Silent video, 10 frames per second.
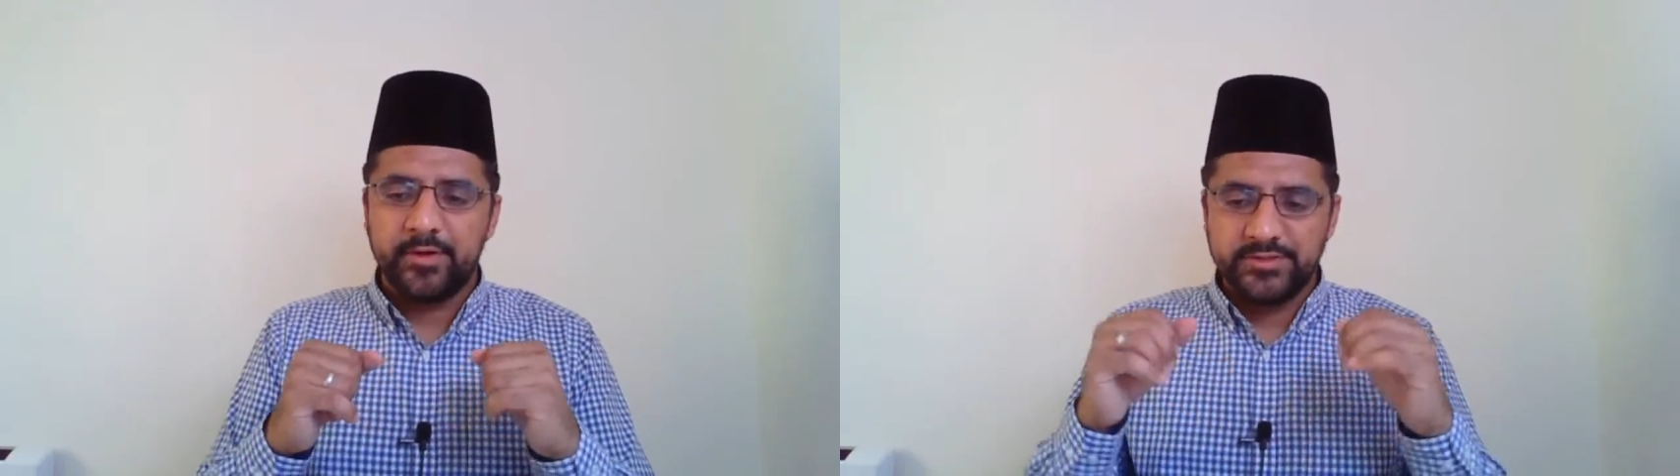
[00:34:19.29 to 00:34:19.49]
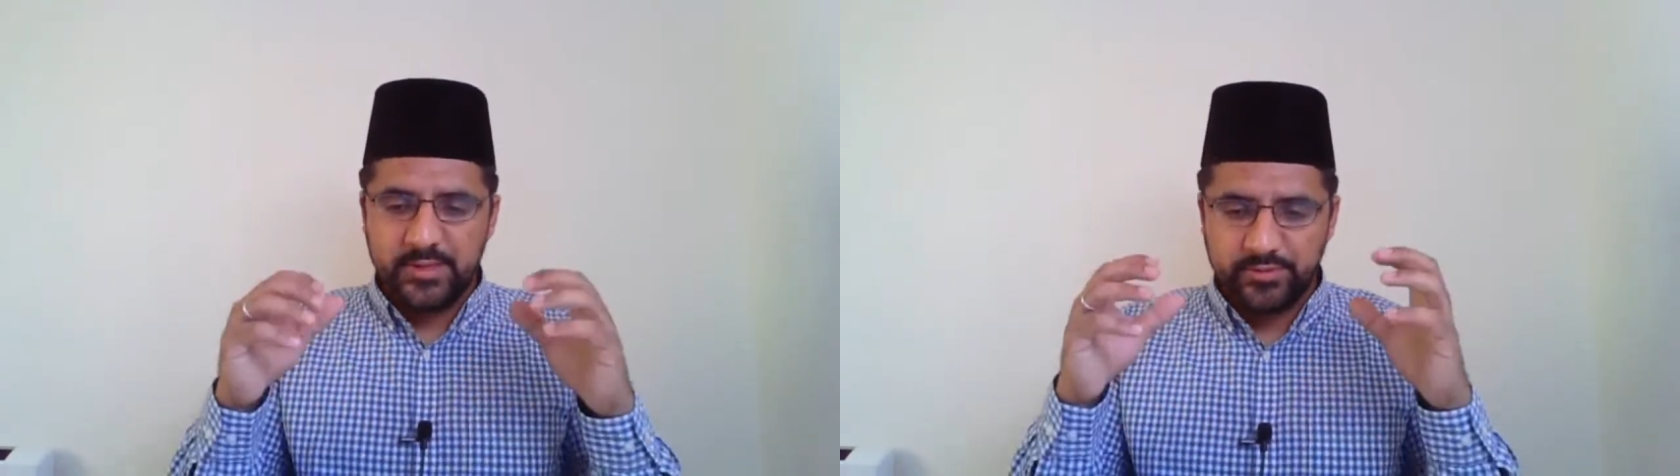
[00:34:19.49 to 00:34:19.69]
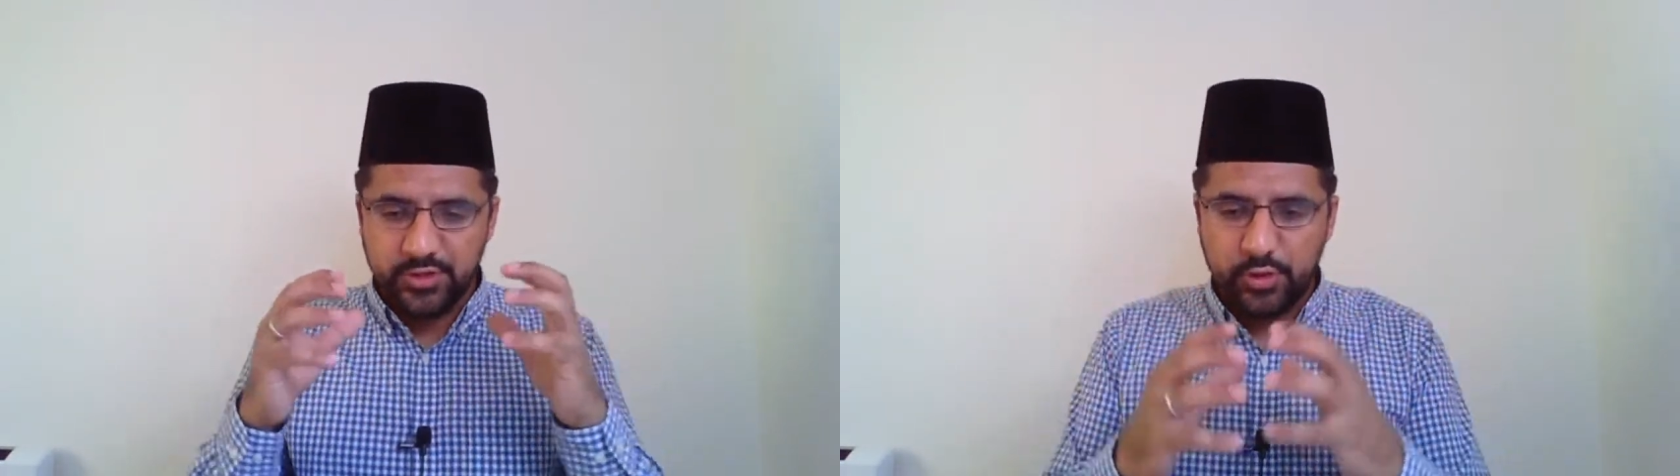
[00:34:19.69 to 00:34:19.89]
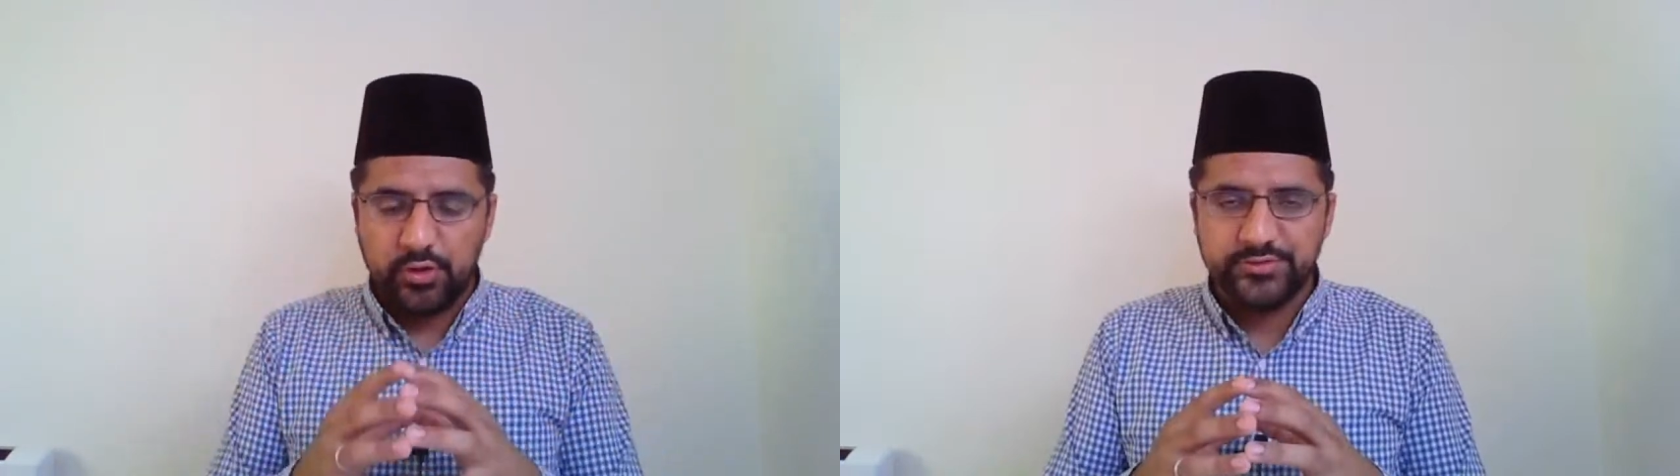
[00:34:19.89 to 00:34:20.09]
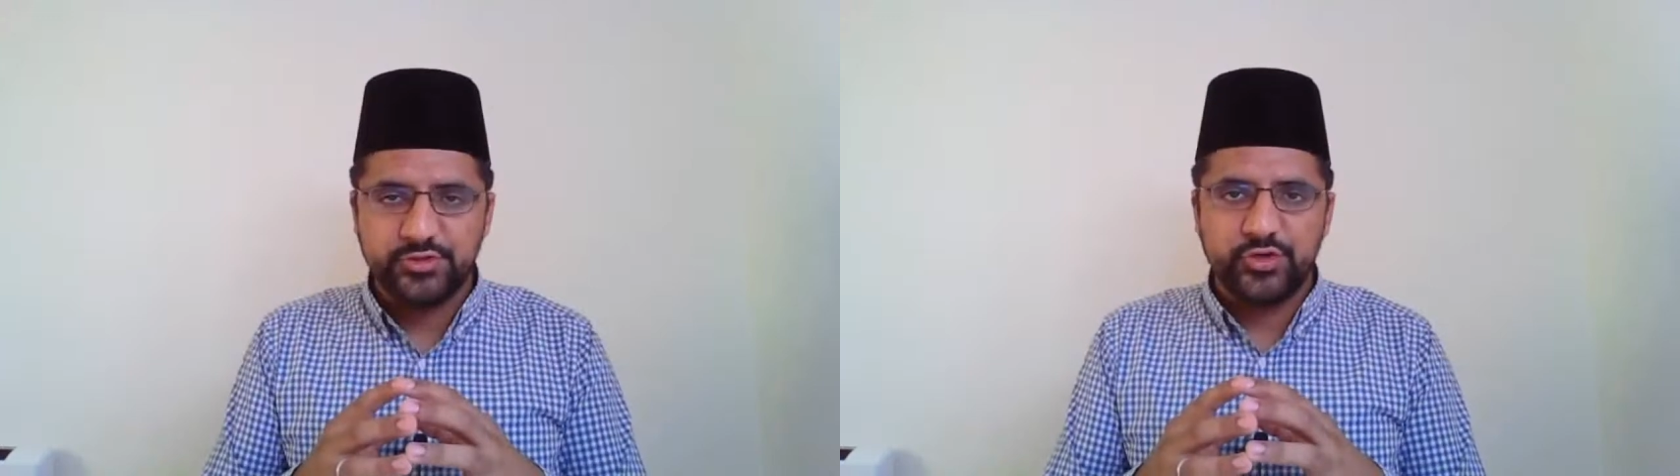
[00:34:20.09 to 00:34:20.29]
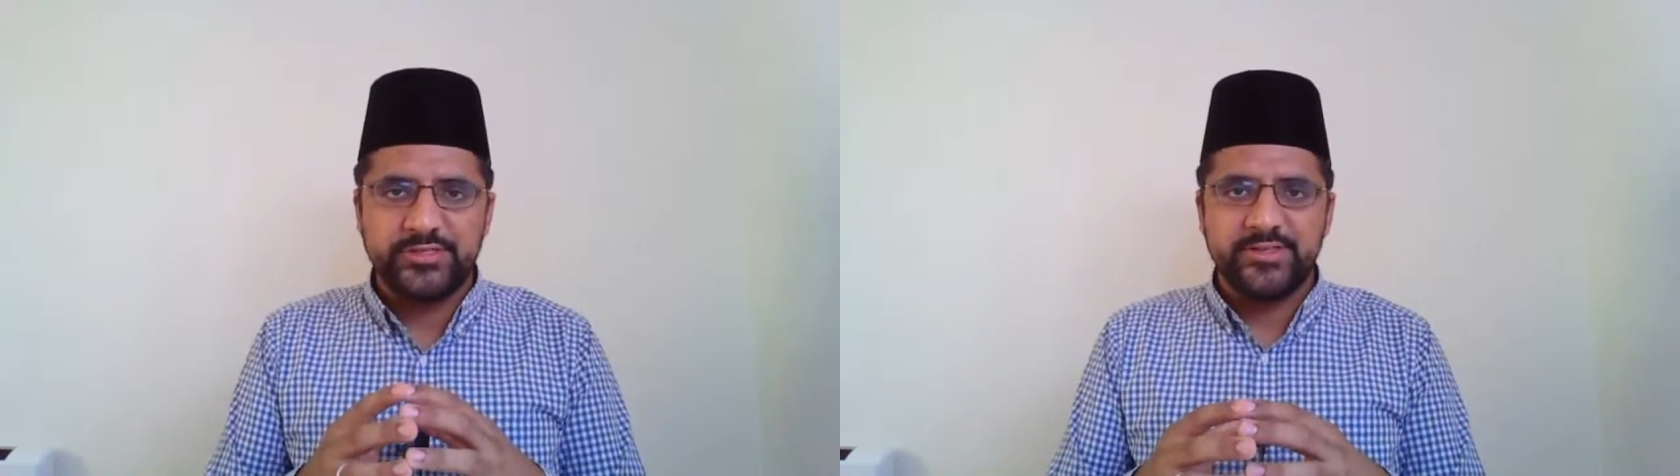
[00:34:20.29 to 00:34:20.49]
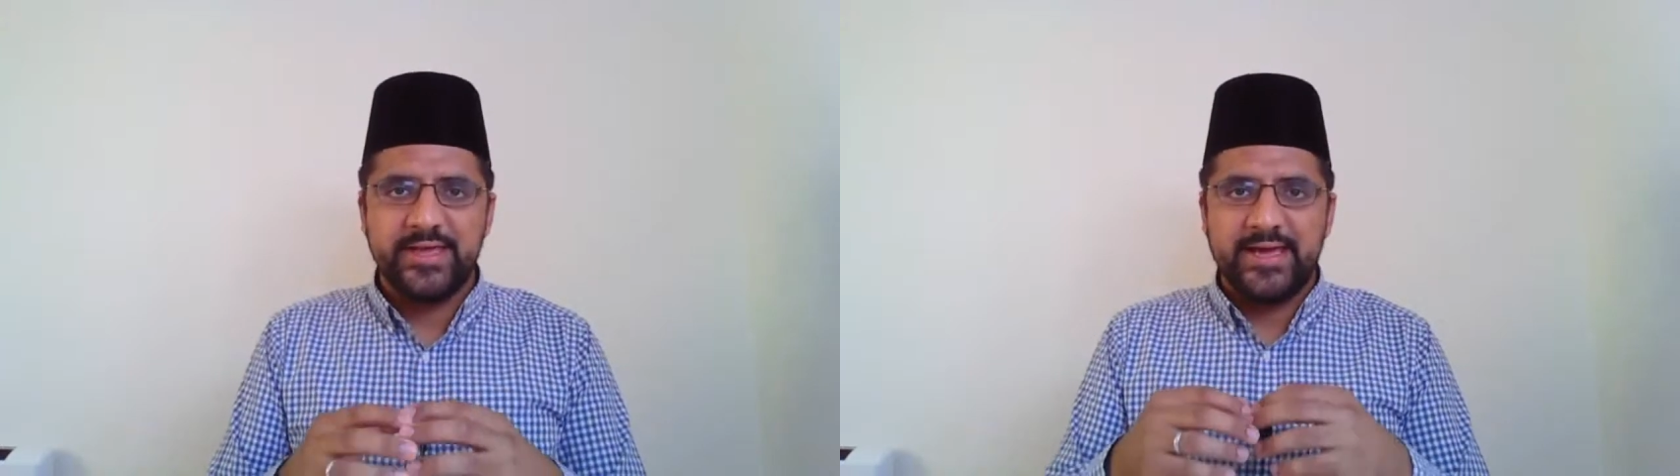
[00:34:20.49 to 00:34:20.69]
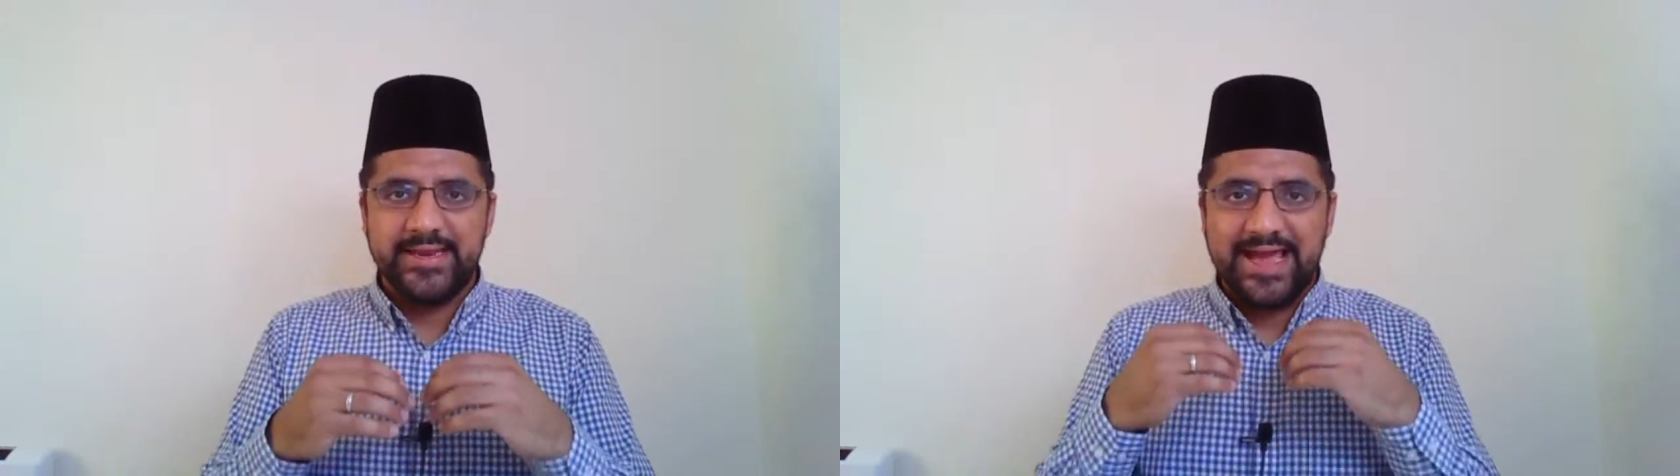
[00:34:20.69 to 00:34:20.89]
because they were so concentrated there,